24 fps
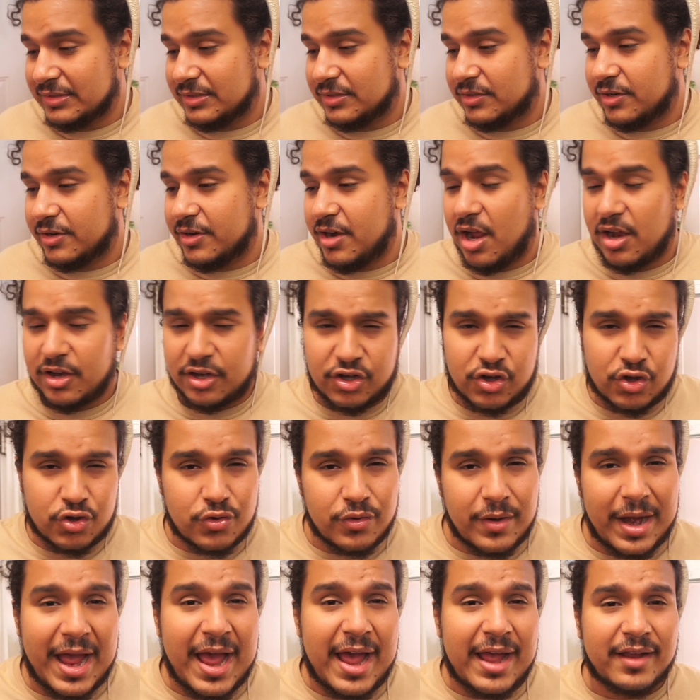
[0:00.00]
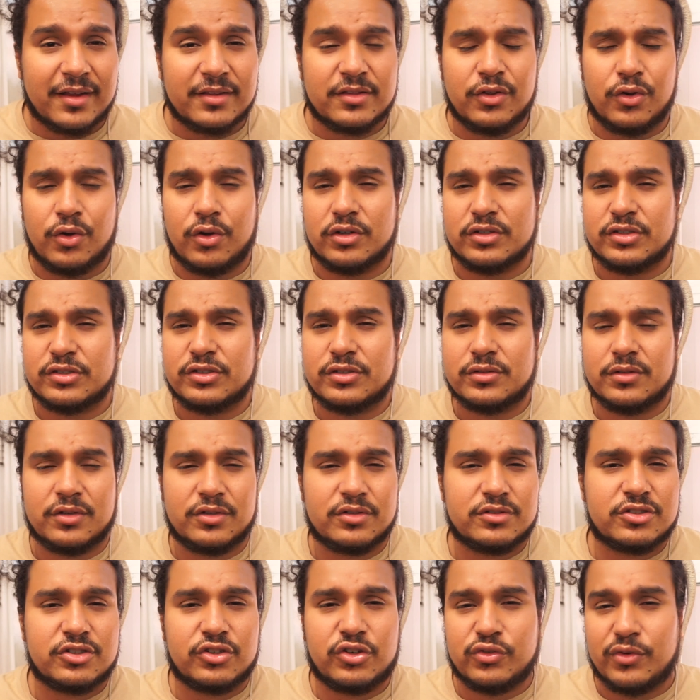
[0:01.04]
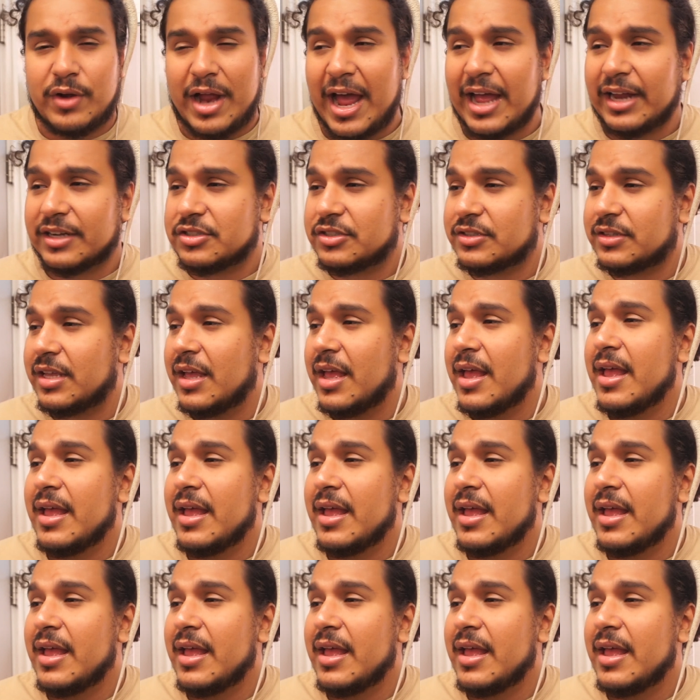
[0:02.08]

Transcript: they're not cracked or scratched,